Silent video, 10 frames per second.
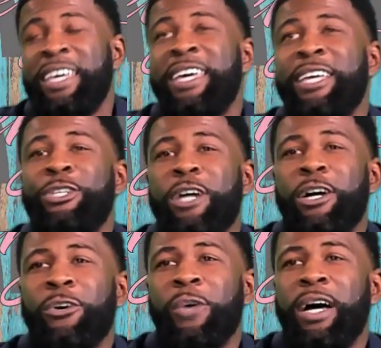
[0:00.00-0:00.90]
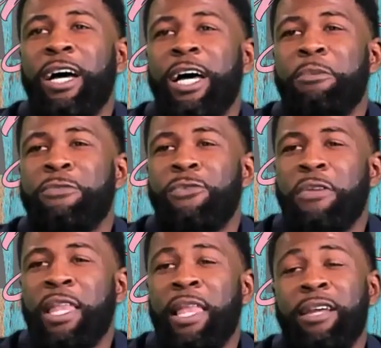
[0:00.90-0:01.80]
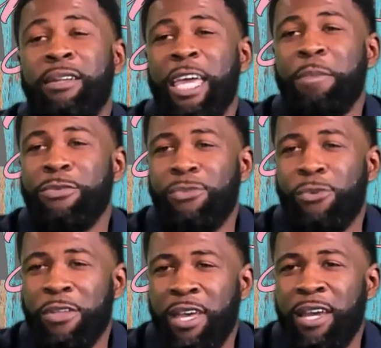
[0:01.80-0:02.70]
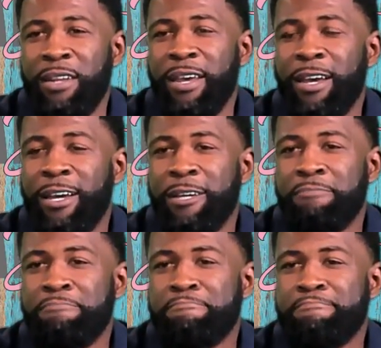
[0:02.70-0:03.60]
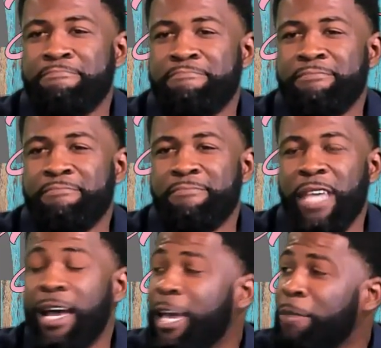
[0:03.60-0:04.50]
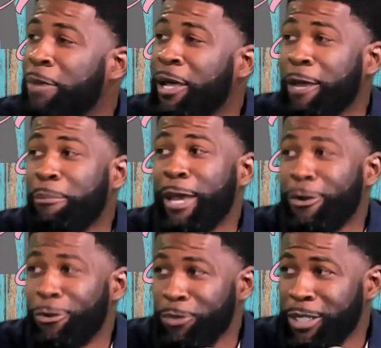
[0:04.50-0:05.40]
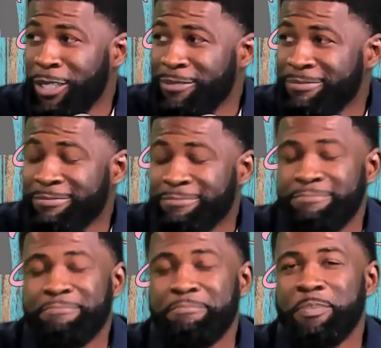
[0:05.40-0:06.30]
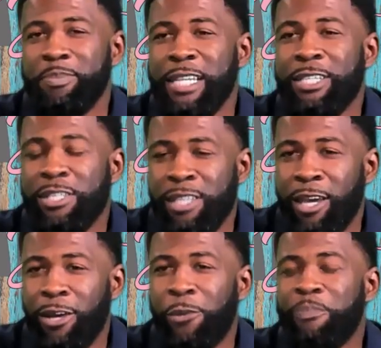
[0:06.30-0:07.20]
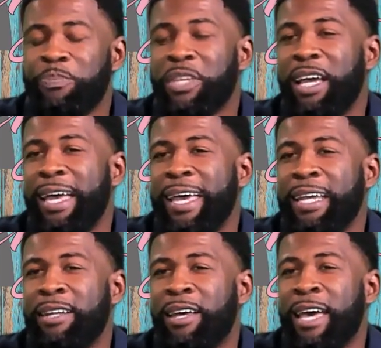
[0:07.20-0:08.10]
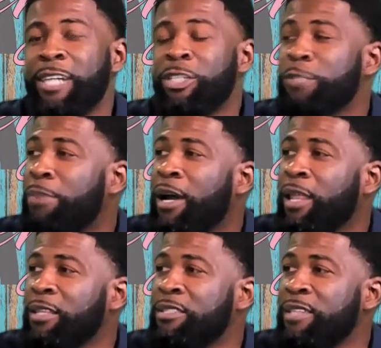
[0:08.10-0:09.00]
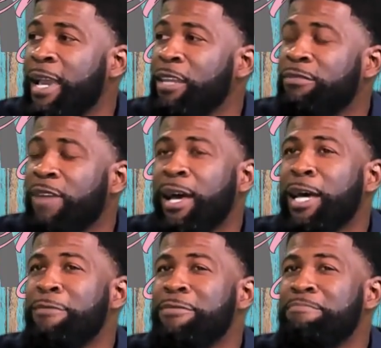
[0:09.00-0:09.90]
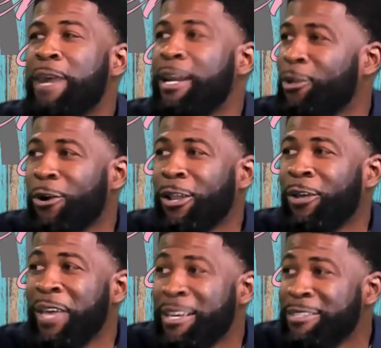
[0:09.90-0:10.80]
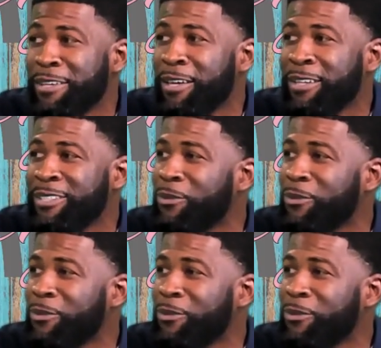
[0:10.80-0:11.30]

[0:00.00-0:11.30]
So before that, like a day before that, I had bought like a pound of weed to sell. And I had just bought like this 85 Monte Carlo SS.